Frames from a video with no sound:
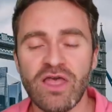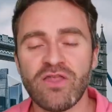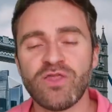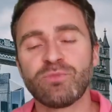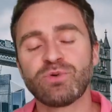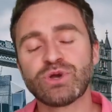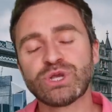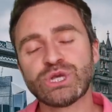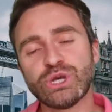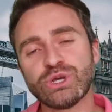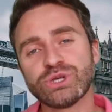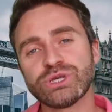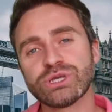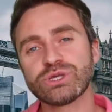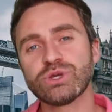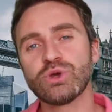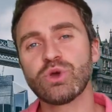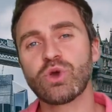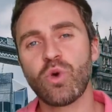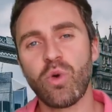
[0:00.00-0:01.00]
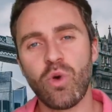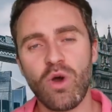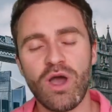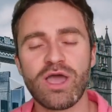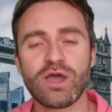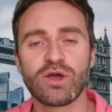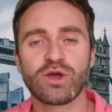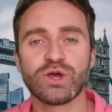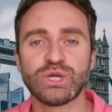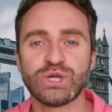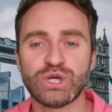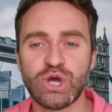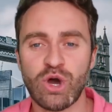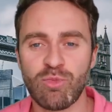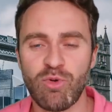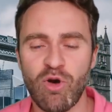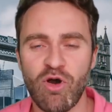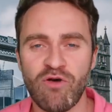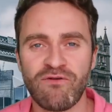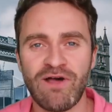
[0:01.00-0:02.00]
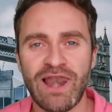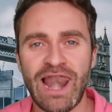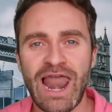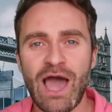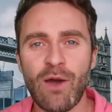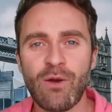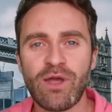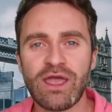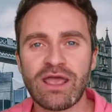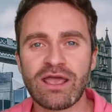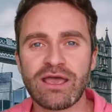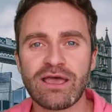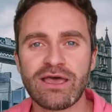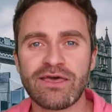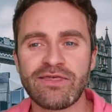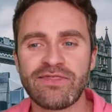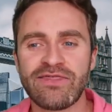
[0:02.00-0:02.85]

The producers do quite a good job of allowing